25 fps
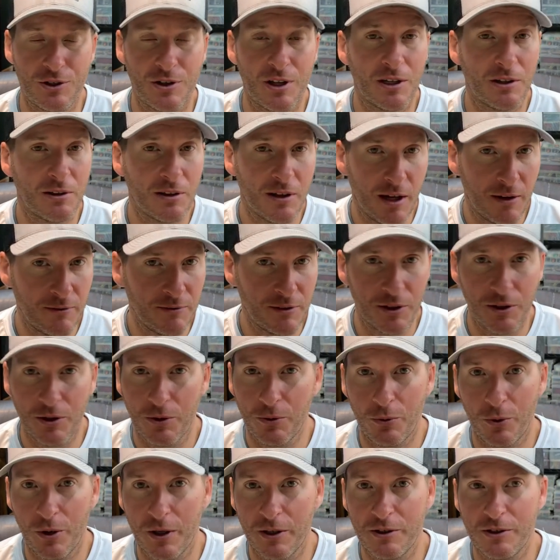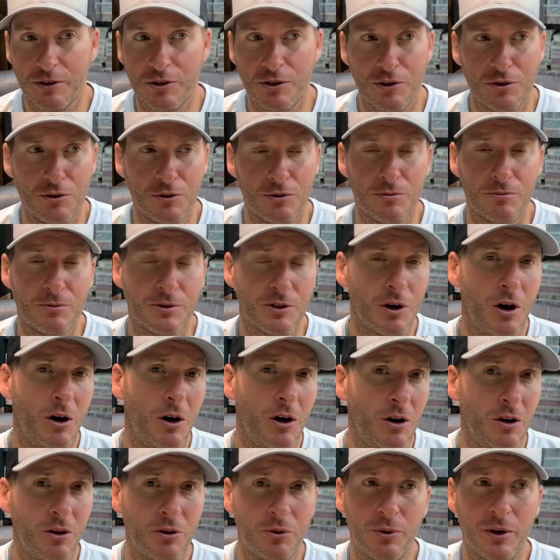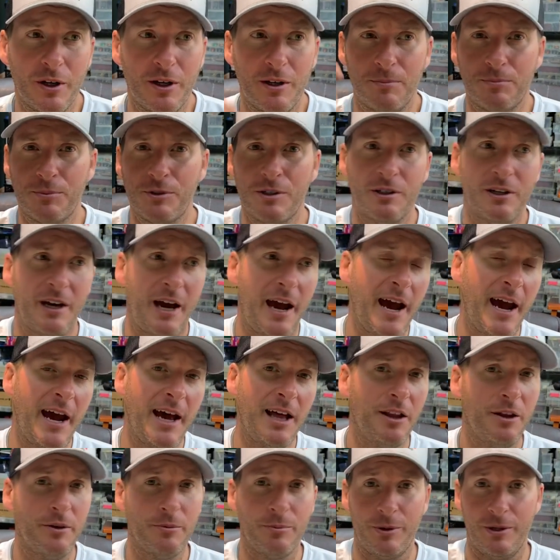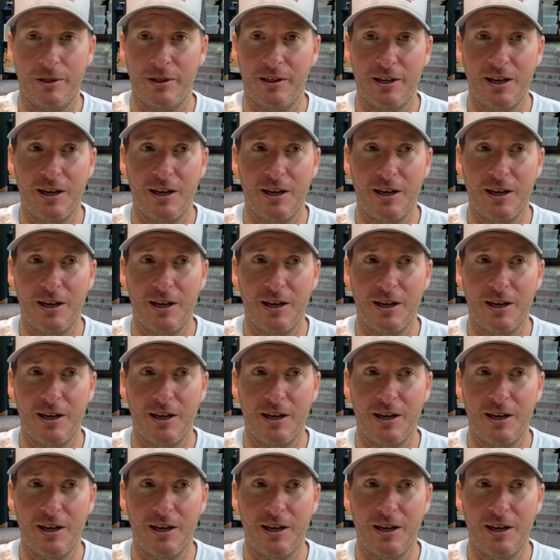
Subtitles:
they love little one-inch tubes, all the way up to halibut.